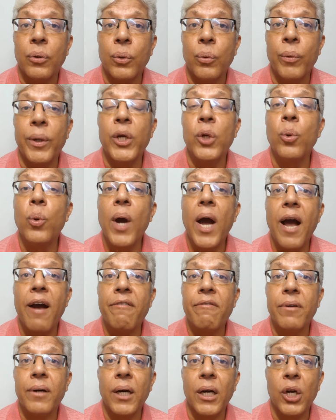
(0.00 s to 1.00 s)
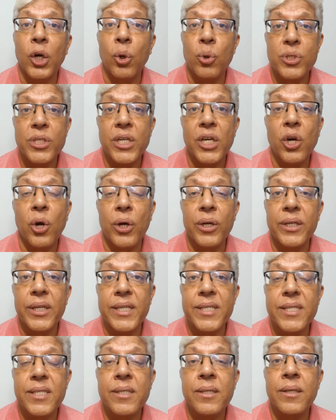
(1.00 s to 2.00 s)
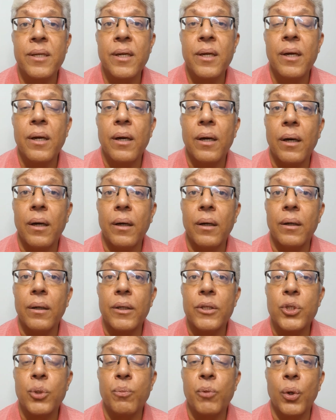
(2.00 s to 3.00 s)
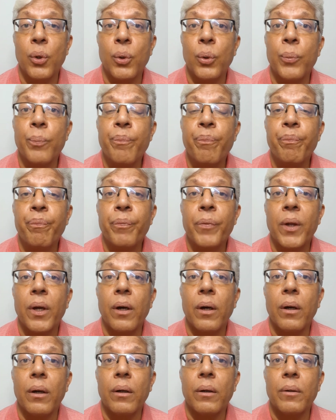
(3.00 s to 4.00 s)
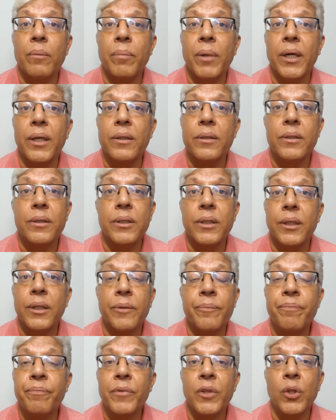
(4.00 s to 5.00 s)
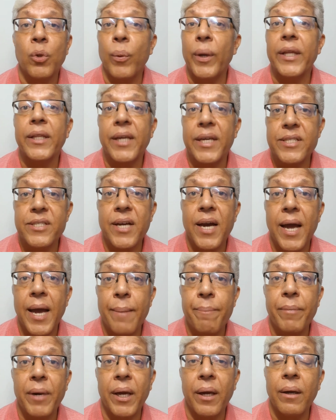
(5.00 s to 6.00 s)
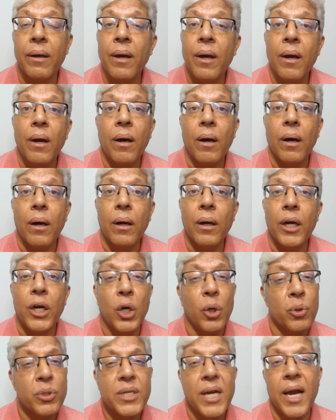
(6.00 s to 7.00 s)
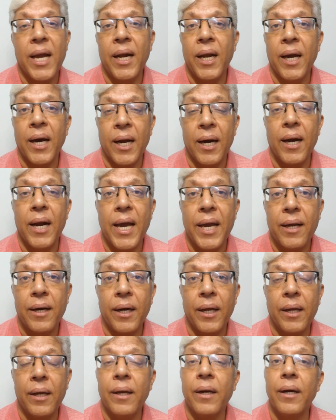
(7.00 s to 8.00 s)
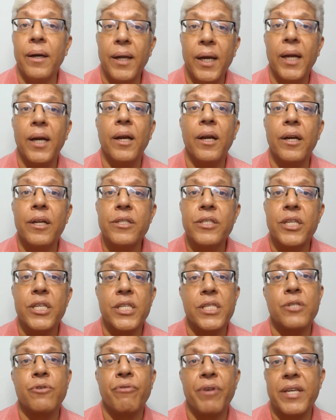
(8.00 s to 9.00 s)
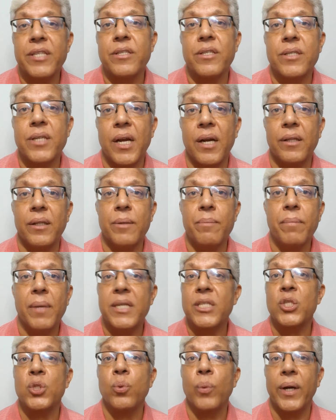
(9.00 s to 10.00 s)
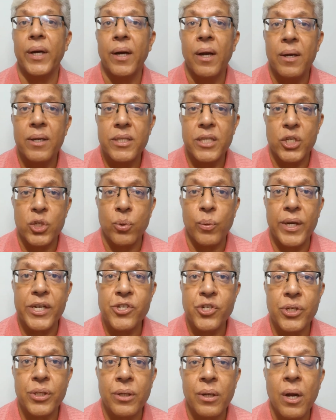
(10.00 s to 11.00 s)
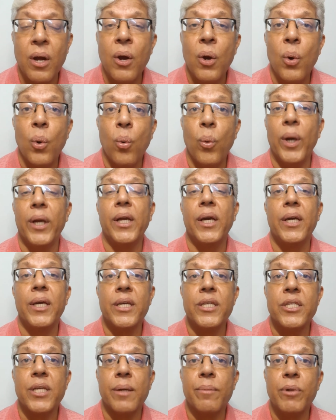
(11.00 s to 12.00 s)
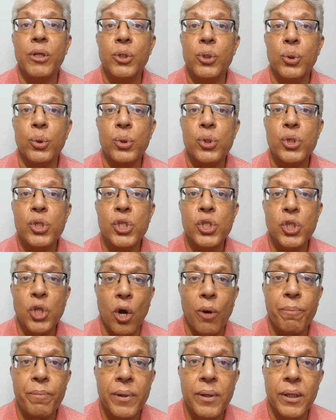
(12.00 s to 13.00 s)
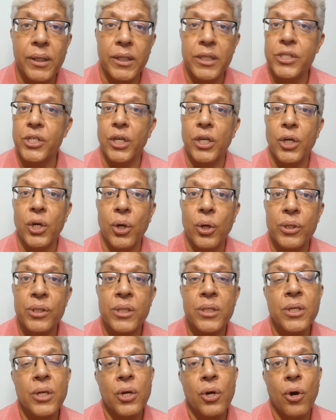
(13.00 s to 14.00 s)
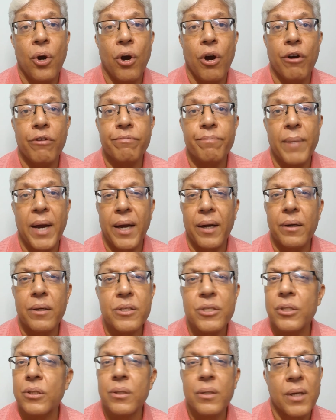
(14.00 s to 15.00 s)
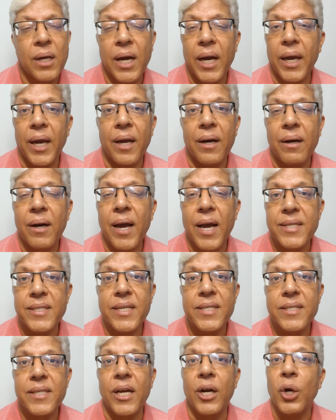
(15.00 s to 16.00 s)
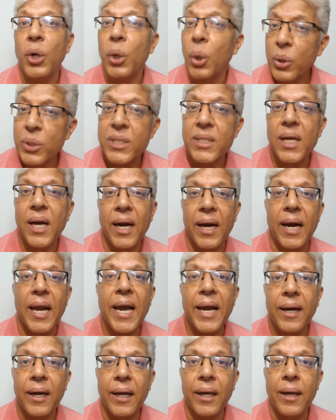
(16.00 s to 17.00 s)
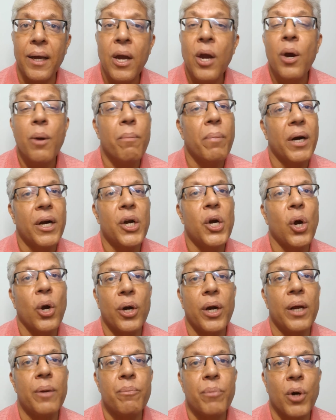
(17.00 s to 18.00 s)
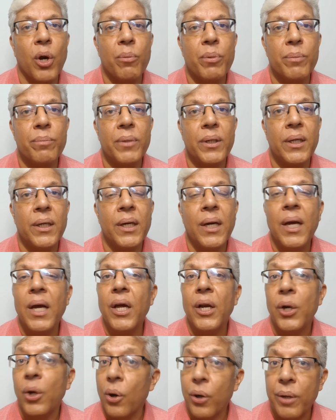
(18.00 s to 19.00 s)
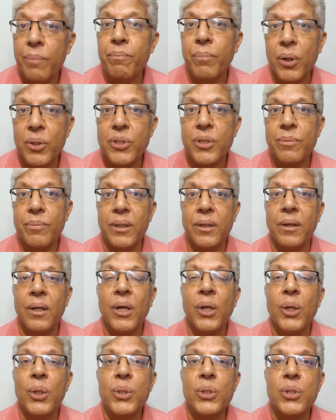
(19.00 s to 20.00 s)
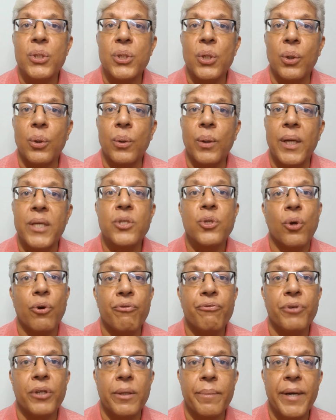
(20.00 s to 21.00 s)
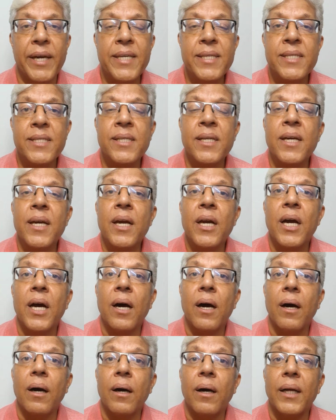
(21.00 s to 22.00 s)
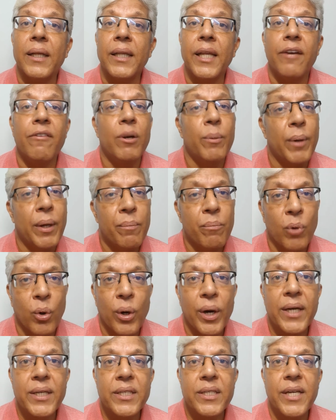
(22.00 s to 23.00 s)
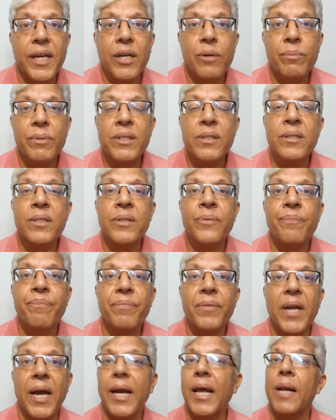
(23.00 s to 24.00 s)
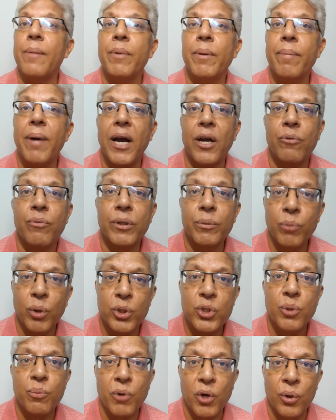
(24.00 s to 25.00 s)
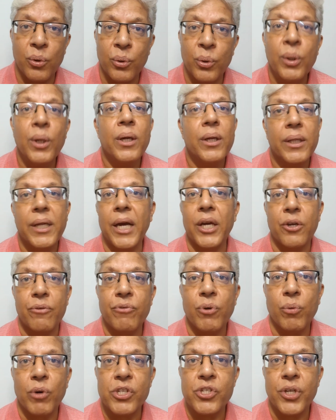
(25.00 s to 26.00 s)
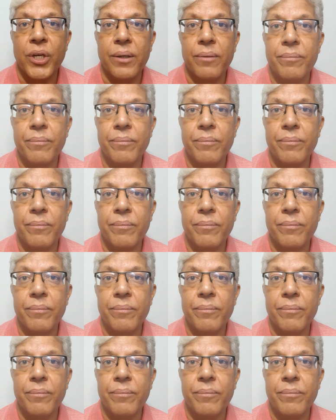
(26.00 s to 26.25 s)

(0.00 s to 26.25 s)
we do have a closer contest tomorrow. But the way things are happening, it looks highly unlikely. Ding Liren just faces another must-win situation, whether he's able to stop the juggernaut of Magnus. Again, as I said, looks unlikely, but not improbable, not impossible. So let's hope for the best. There will be more entertainment, and I'll be back with more tomorrow. Thank you for watching.